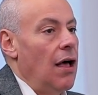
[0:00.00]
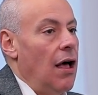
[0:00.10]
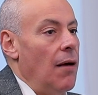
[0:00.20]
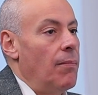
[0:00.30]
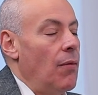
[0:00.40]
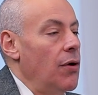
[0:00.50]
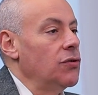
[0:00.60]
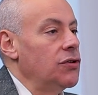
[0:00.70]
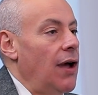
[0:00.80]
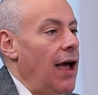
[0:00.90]
But we
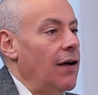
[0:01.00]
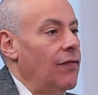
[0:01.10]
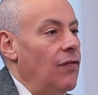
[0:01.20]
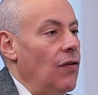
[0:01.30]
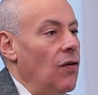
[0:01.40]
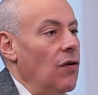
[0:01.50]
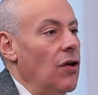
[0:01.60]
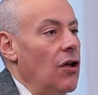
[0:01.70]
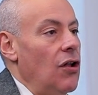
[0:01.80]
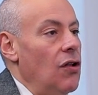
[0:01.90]
also act for
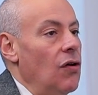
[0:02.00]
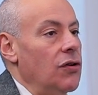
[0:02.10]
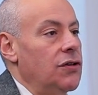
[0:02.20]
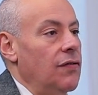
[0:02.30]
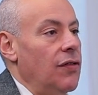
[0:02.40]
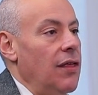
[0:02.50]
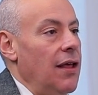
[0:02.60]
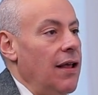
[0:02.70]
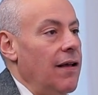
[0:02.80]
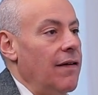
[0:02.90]
lots of
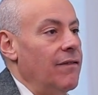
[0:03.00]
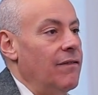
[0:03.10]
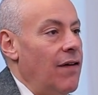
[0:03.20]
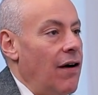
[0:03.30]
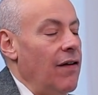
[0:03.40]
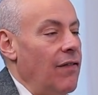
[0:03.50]
the very,